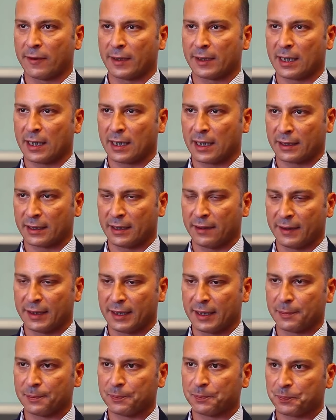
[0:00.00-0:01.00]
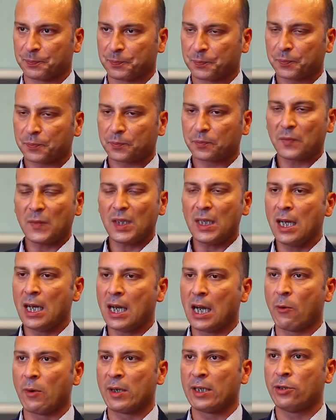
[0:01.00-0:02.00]
attack activity.
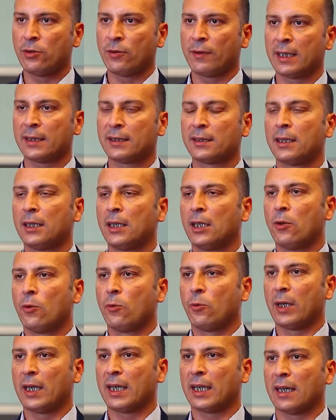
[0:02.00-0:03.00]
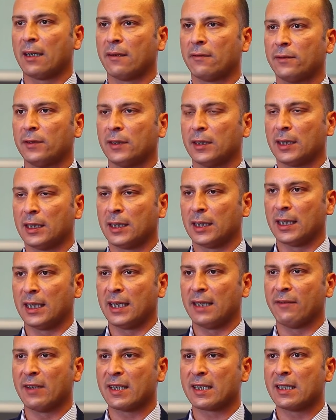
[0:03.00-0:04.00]
How we do that? We have
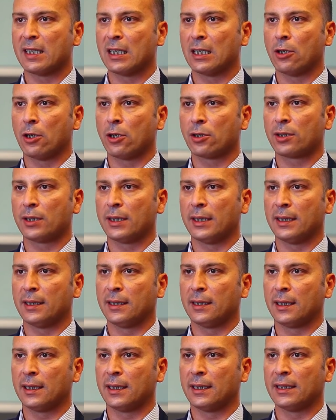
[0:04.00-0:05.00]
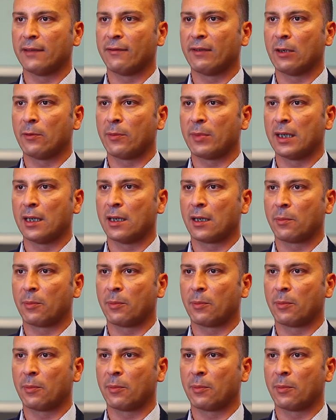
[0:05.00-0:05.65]
invested a lot in developing our